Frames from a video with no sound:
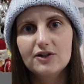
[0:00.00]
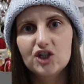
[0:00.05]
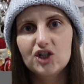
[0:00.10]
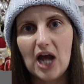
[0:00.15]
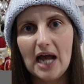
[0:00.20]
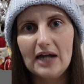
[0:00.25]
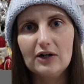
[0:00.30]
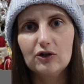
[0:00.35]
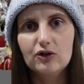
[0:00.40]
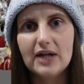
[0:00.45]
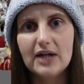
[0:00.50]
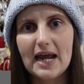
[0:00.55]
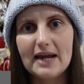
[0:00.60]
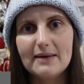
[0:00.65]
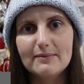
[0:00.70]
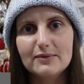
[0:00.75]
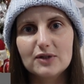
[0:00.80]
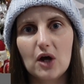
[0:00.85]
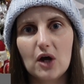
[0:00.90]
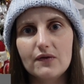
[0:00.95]
channel
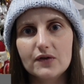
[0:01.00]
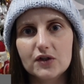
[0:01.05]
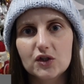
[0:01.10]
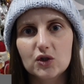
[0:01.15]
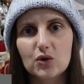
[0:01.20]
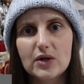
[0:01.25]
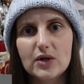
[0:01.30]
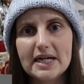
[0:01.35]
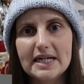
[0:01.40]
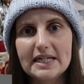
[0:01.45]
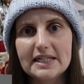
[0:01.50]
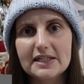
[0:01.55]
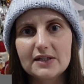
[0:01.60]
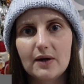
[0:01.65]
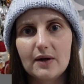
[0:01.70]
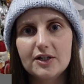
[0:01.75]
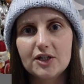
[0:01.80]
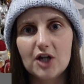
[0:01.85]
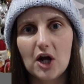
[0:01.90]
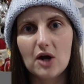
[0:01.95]
names on the screen
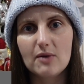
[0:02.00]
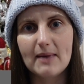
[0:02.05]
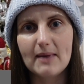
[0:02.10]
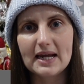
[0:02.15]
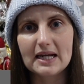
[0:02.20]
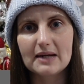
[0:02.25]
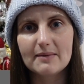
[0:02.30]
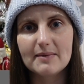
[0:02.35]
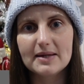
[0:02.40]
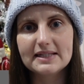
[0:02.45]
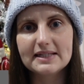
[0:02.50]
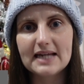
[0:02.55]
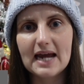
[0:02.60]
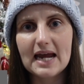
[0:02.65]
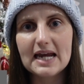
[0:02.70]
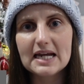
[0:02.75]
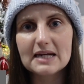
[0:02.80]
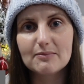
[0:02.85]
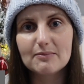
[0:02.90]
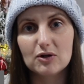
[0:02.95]
so I don't make a
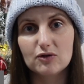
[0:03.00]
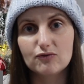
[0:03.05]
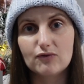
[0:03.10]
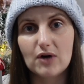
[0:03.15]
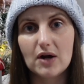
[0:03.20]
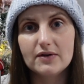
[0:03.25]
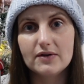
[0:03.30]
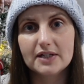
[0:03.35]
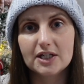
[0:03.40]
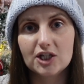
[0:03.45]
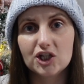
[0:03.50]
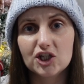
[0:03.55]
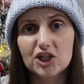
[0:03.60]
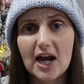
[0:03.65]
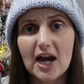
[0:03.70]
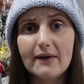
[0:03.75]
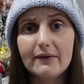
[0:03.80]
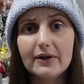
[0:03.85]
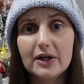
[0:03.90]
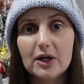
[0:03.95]
mistake, but Rosie and
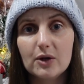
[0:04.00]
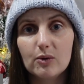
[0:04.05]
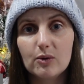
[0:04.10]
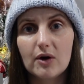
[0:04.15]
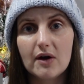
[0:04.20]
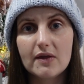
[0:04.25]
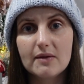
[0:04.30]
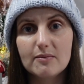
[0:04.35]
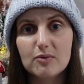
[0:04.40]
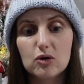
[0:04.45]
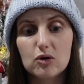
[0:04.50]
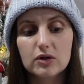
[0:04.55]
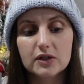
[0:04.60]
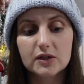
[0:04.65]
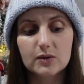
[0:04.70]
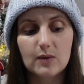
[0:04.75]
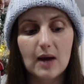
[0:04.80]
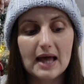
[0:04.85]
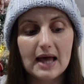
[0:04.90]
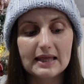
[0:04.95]
Sherry, who were at the ball
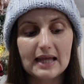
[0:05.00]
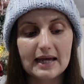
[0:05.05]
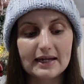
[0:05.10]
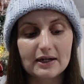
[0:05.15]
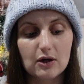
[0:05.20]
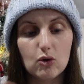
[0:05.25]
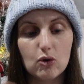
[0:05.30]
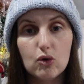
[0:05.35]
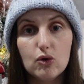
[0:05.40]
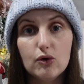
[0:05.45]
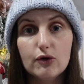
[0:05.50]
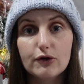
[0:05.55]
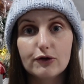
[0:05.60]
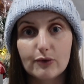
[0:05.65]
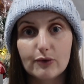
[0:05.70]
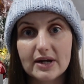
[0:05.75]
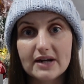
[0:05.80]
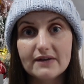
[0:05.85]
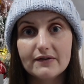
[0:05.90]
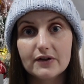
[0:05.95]
as well, like all
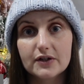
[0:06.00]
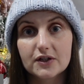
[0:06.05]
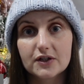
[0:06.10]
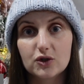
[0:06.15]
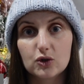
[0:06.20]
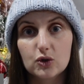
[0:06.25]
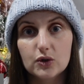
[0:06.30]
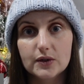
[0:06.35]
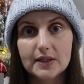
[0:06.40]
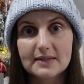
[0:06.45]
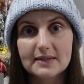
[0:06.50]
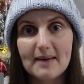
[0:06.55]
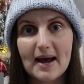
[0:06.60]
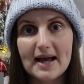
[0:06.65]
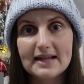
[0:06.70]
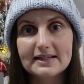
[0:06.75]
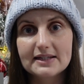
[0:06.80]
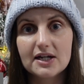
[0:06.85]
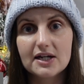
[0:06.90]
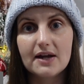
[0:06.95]
three of us adored this
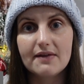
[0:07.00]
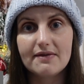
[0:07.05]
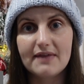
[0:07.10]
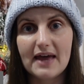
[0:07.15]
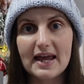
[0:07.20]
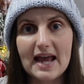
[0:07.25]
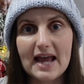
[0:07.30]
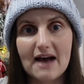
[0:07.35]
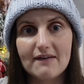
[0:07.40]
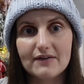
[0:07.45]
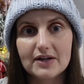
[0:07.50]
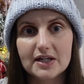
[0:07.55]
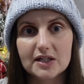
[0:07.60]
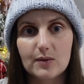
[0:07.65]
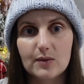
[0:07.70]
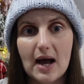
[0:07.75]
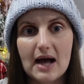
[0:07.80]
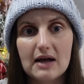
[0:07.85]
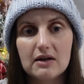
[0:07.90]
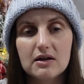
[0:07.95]
pattern and they have it
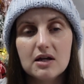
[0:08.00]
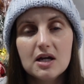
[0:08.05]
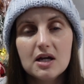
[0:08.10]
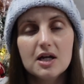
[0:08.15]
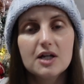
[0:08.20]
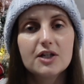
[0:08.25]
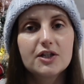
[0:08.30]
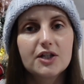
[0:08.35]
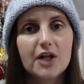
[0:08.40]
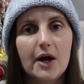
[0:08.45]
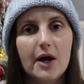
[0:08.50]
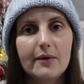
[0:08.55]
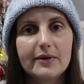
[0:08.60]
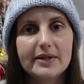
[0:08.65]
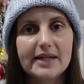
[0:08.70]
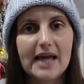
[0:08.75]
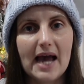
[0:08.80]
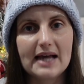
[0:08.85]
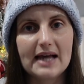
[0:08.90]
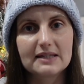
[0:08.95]
as well. So
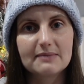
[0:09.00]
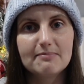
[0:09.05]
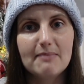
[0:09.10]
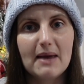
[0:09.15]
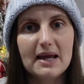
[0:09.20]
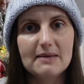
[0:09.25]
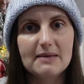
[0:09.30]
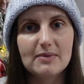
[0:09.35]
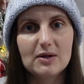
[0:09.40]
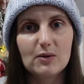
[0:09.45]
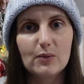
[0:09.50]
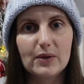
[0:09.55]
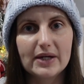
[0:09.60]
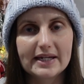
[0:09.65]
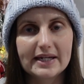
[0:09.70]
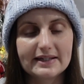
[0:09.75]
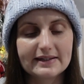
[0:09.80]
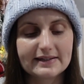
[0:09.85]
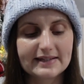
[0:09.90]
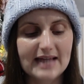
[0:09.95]
yes, maybe we
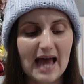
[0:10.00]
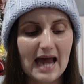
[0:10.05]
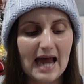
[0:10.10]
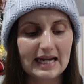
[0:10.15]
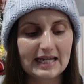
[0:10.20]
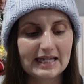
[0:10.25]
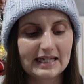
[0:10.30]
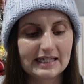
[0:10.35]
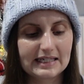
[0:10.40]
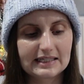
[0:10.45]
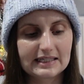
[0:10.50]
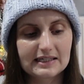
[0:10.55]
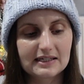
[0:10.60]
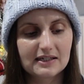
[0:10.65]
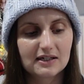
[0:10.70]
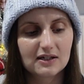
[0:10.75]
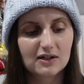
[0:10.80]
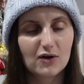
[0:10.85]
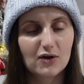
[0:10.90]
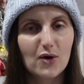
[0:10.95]
can sell
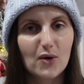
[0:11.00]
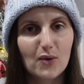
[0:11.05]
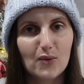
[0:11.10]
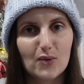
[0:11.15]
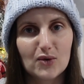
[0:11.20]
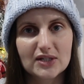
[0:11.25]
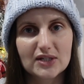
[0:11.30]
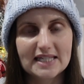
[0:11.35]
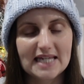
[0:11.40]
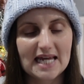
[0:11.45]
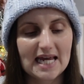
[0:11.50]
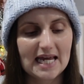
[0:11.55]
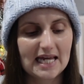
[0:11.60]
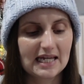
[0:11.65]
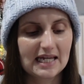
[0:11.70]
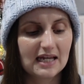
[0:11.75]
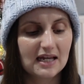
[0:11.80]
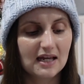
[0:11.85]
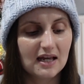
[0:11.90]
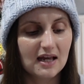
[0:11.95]
it. We'll
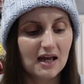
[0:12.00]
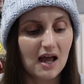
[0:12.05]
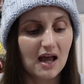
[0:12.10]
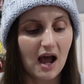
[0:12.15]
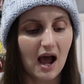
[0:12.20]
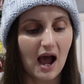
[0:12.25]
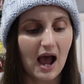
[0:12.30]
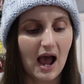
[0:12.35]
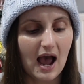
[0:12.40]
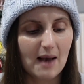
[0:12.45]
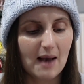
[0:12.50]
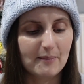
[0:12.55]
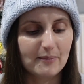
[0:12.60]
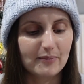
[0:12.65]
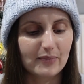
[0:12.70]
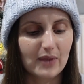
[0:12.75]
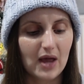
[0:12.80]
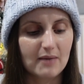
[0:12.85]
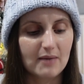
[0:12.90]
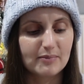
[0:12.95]
see.
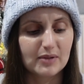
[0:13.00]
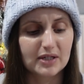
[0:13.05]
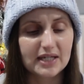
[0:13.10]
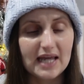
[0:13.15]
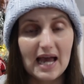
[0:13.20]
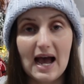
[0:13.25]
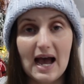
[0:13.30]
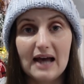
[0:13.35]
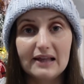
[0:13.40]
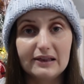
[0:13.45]
But yeah, I